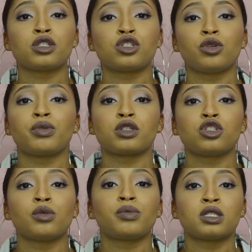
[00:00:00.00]
super
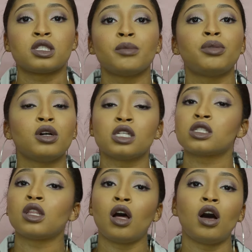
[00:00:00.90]
super simple
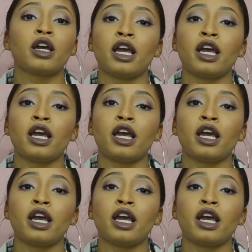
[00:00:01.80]
as long